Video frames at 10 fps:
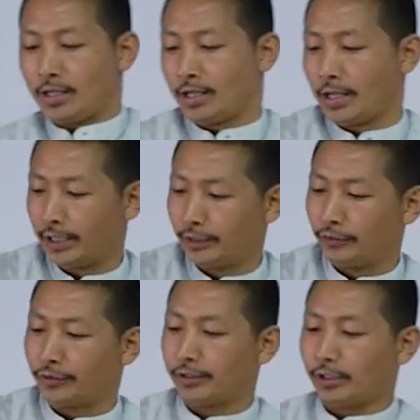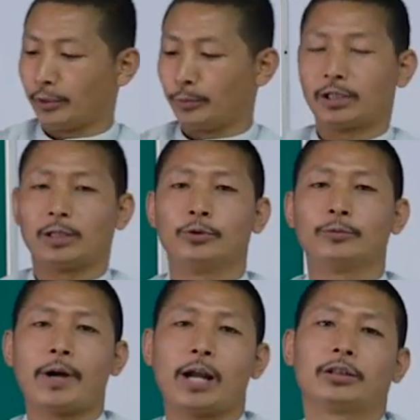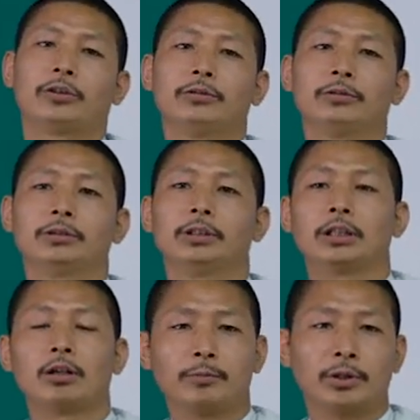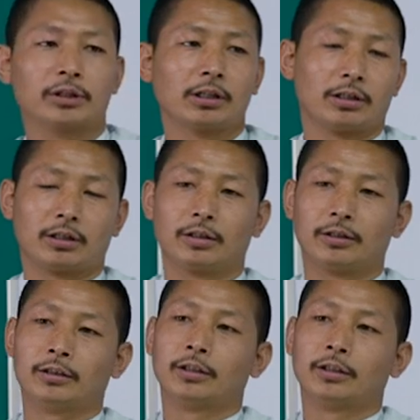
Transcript: And I welcome you back to economics class.